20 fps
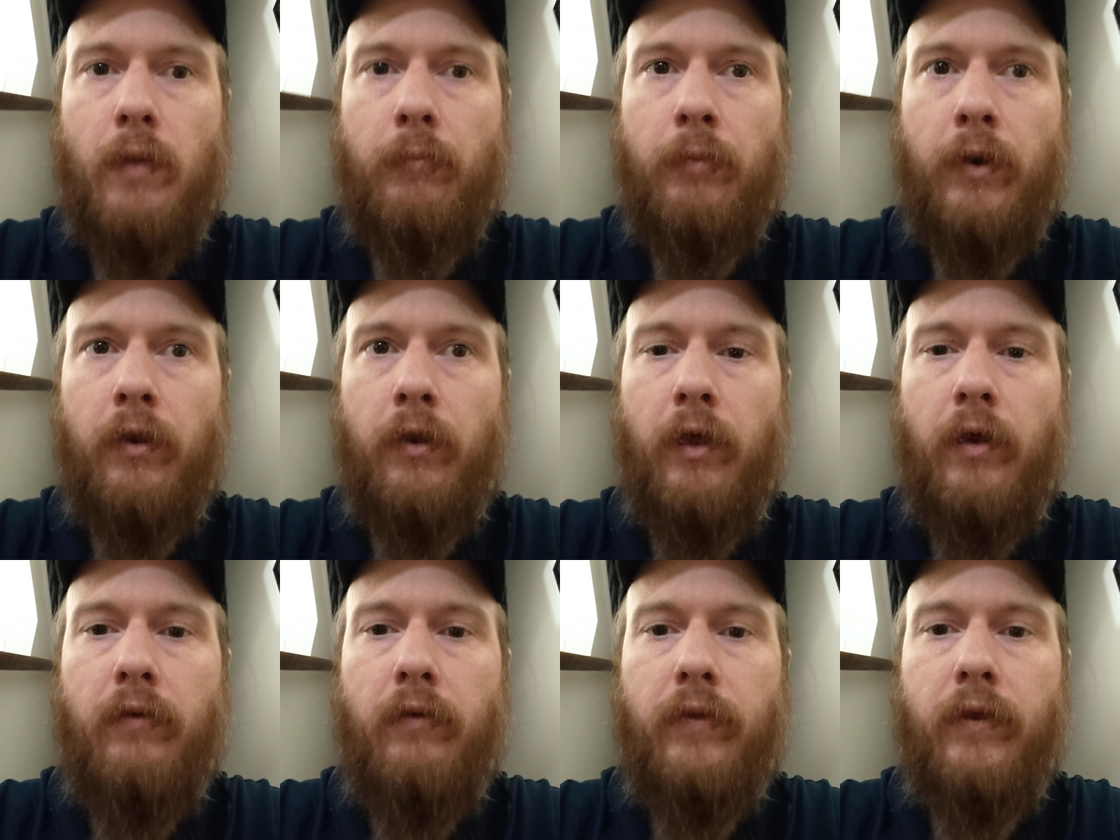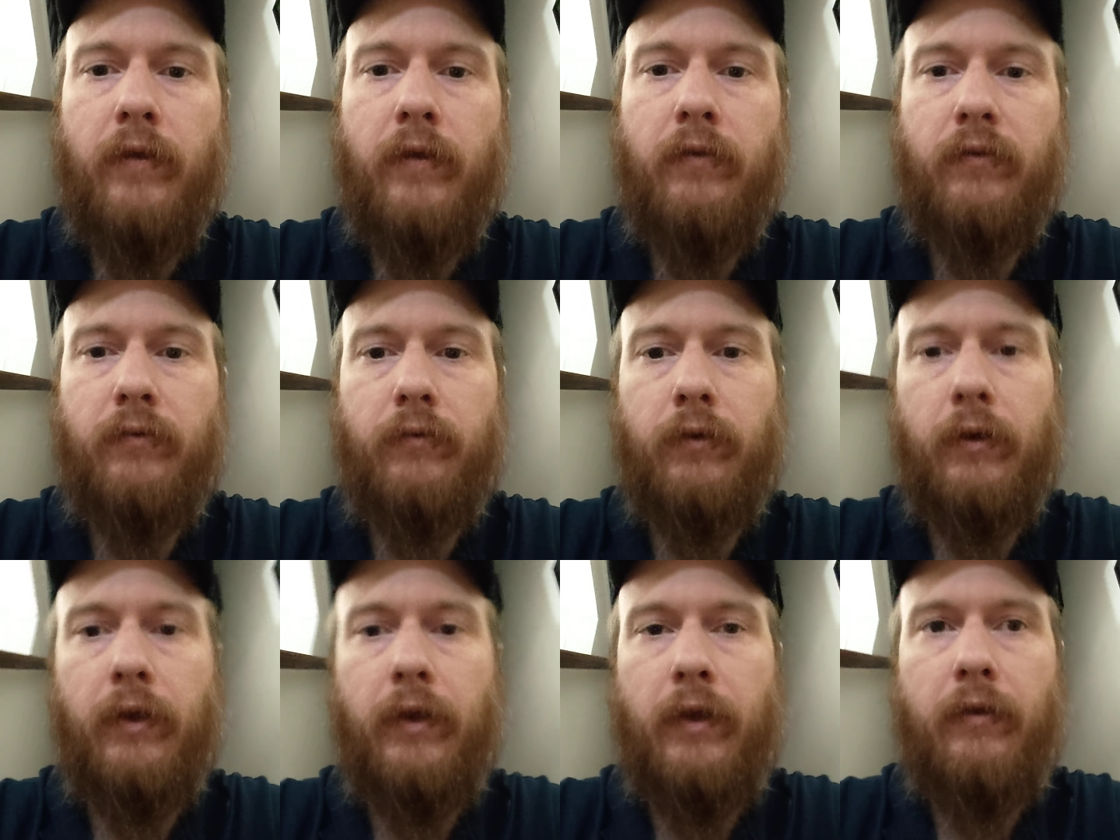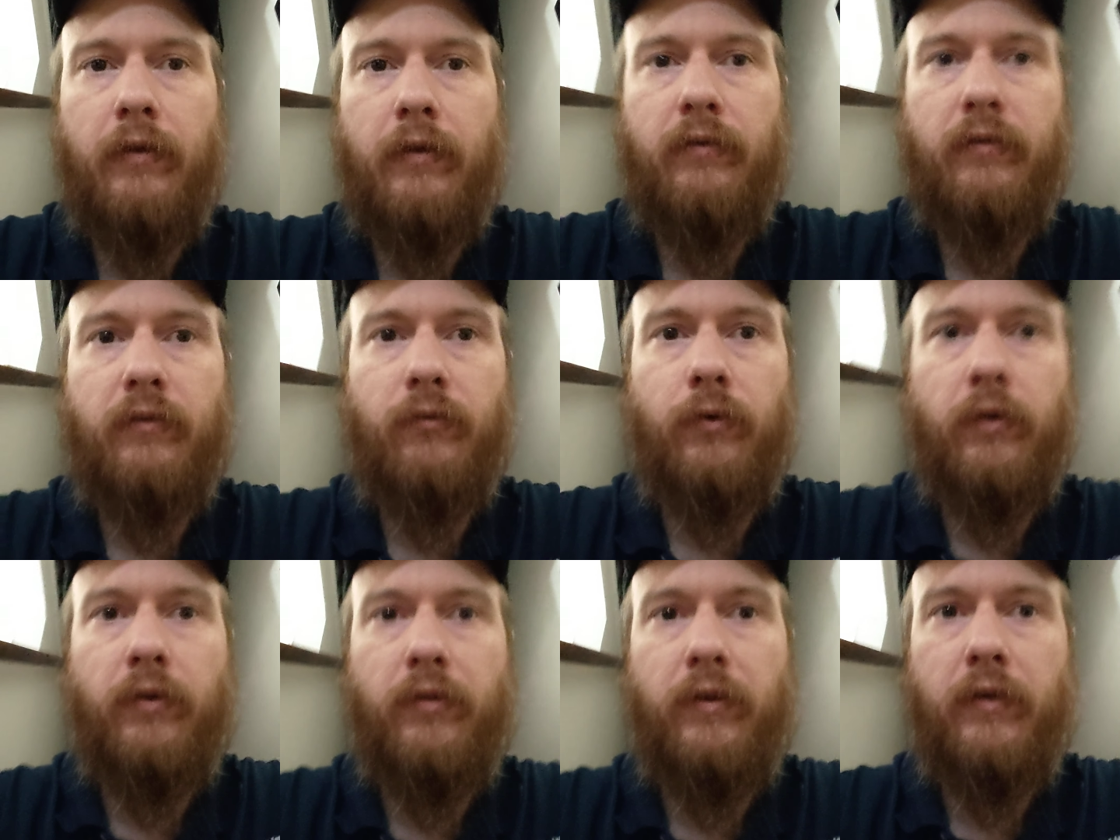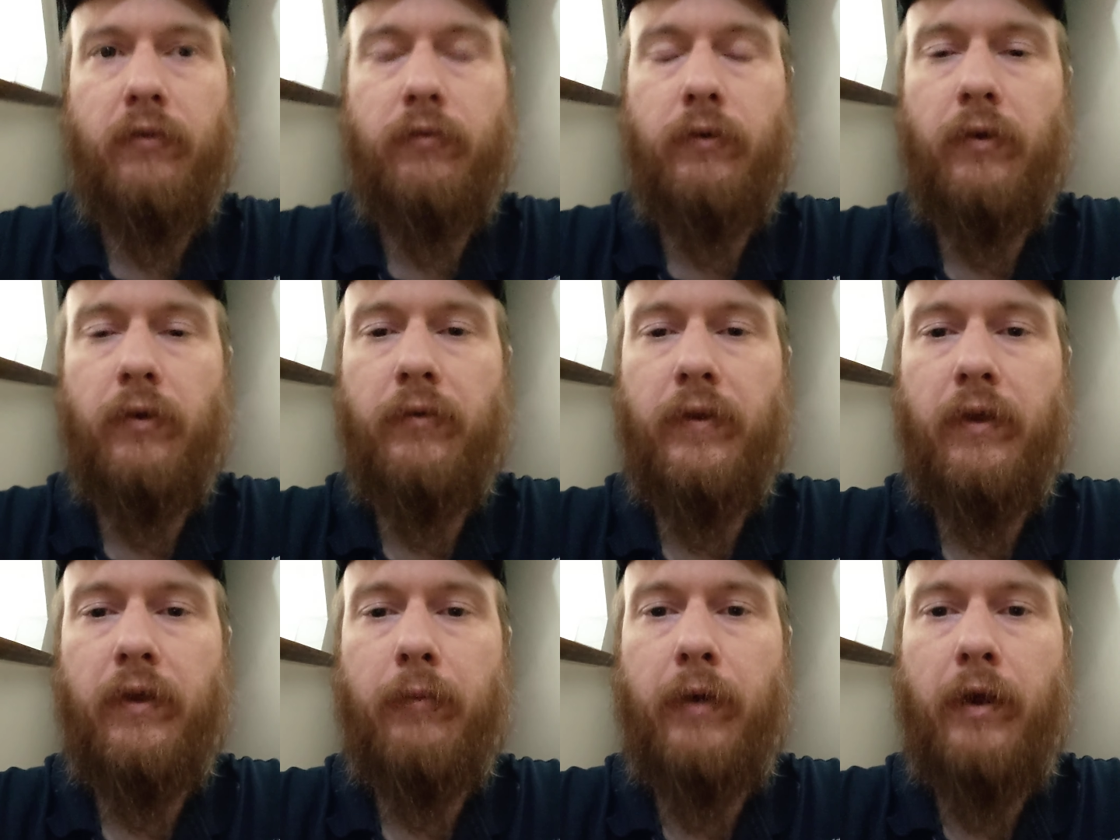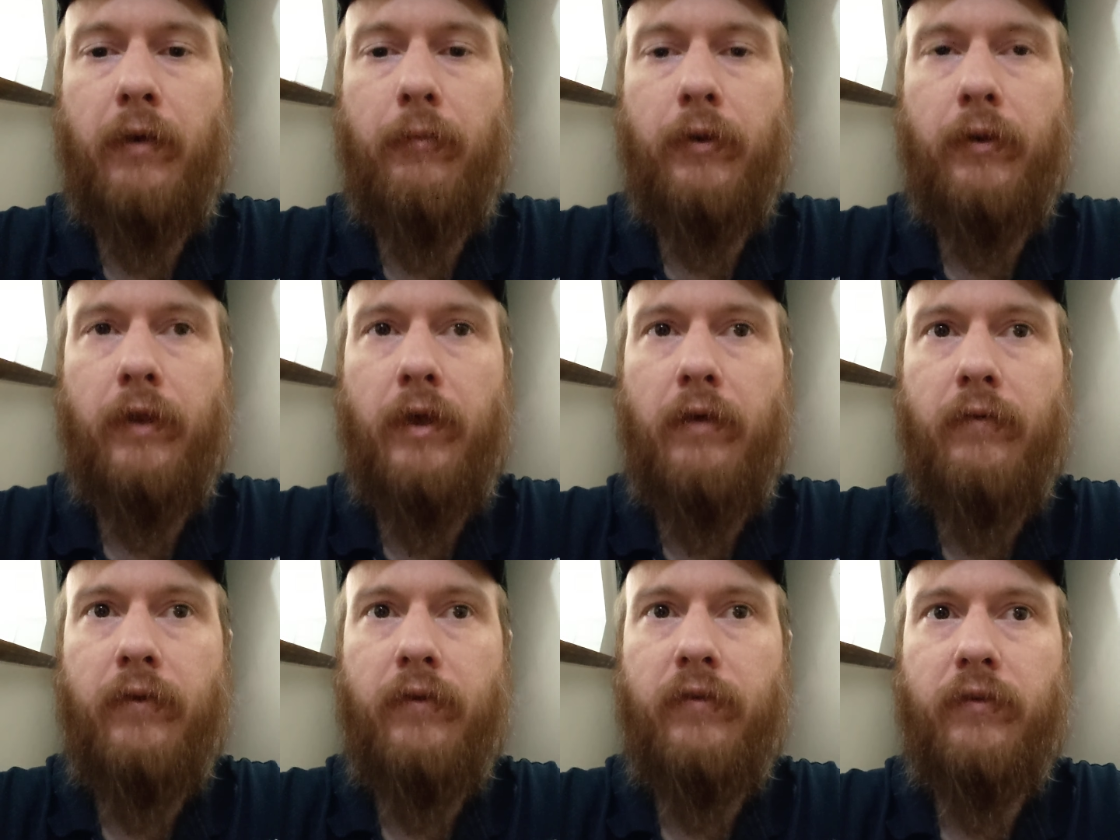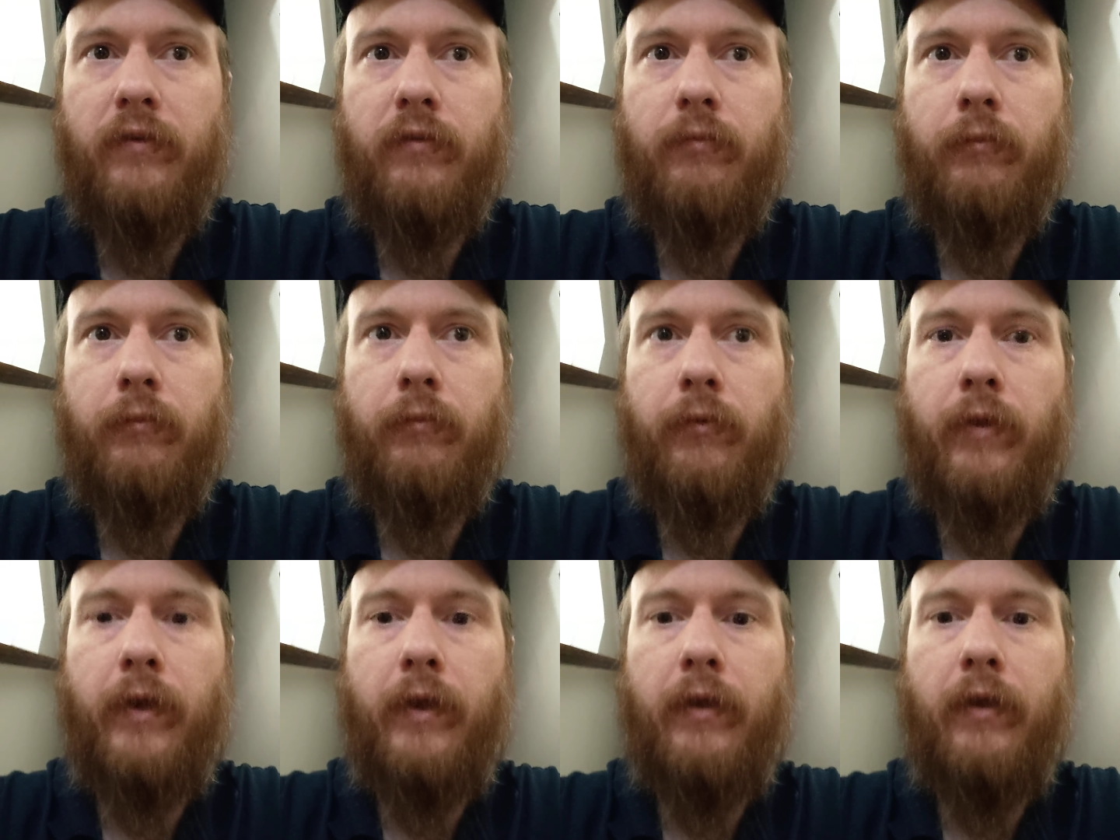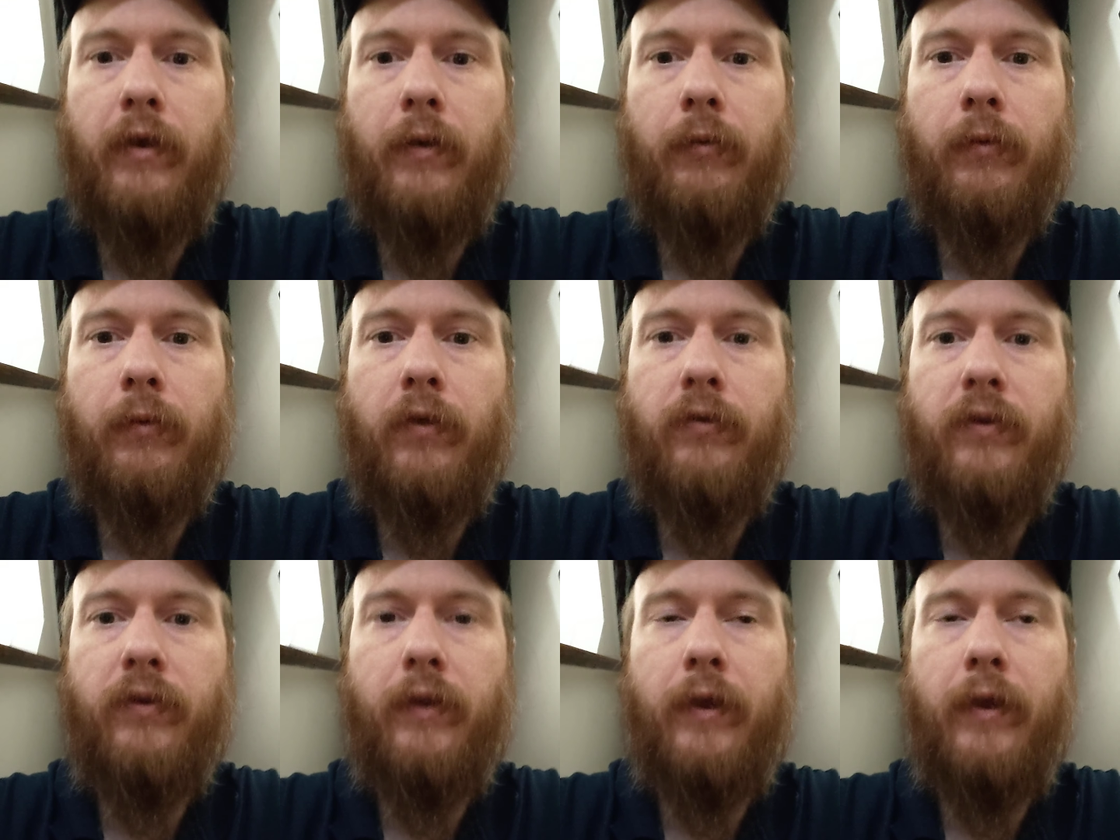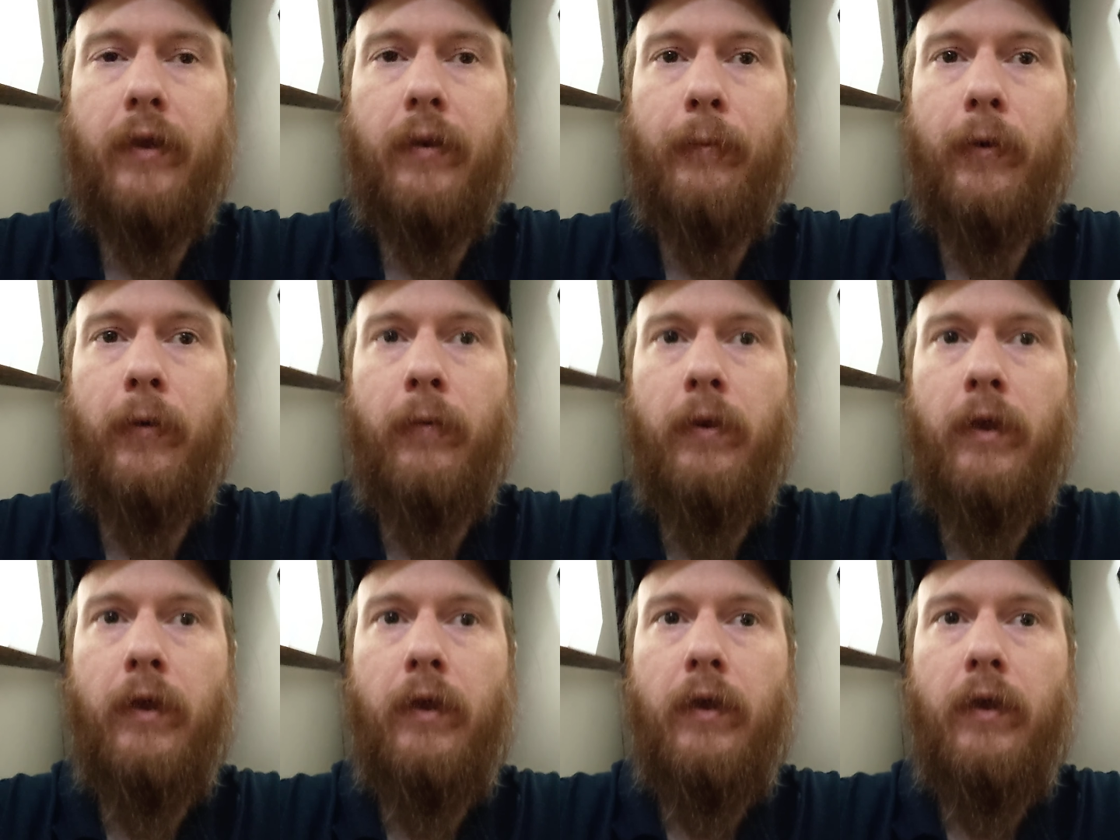But a lot of this, and again, this is one of the things we don't think about, but a lot of this is they get up close to the animal.